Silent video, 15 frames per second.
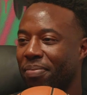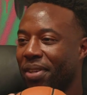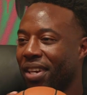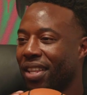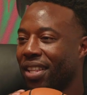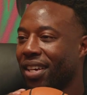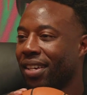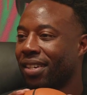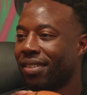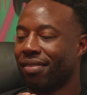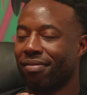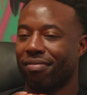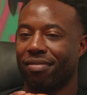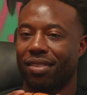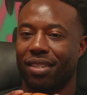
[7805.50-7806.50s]
to be
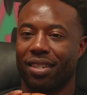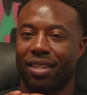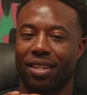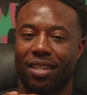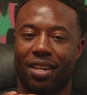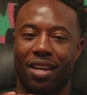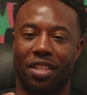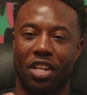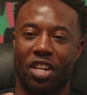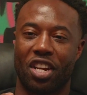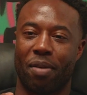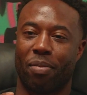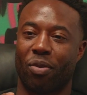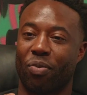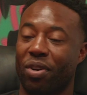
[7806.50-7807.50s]
the
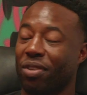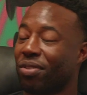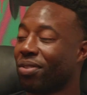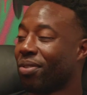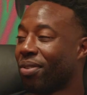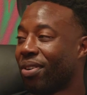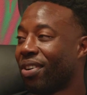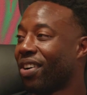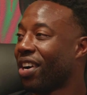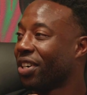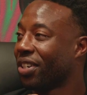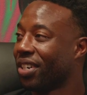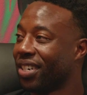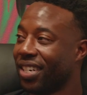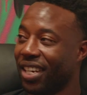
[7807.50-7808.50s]
number one scorer
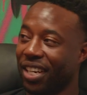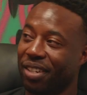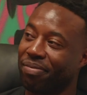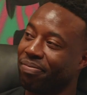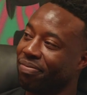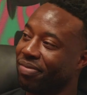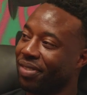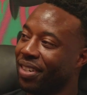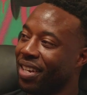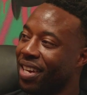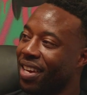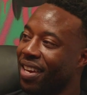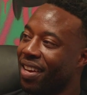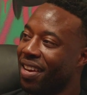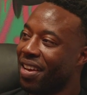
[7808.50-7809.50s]
on your team,
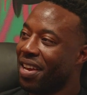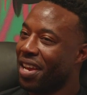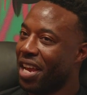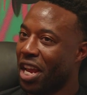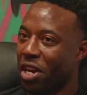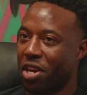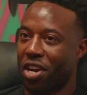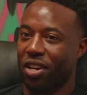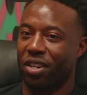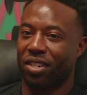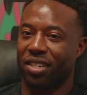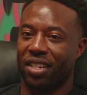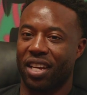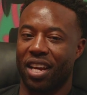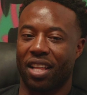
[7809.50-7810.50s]
and
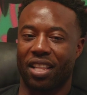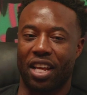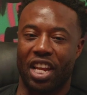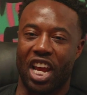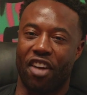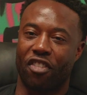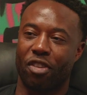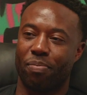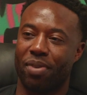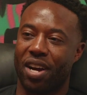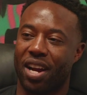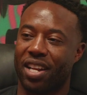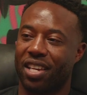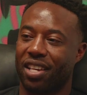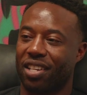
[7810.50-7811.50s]
understand that
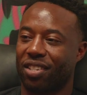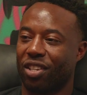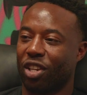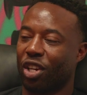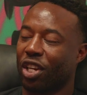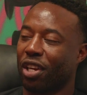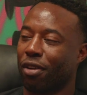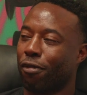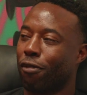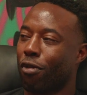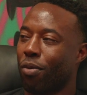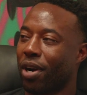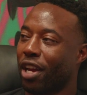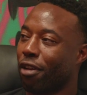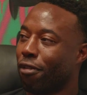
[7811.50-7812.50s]
everybody is looking
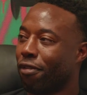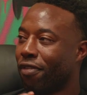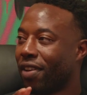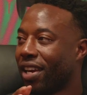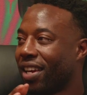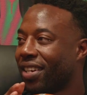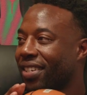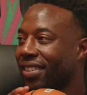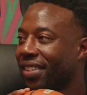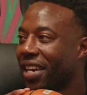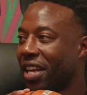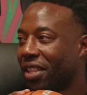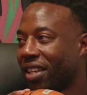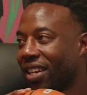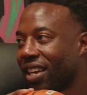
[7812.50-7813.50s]
for a fit
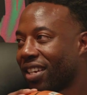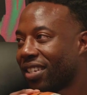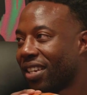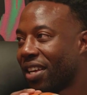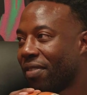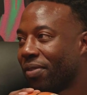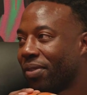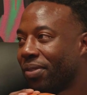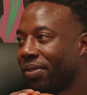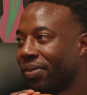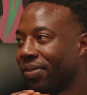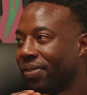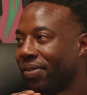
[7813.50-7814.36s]
at the next level.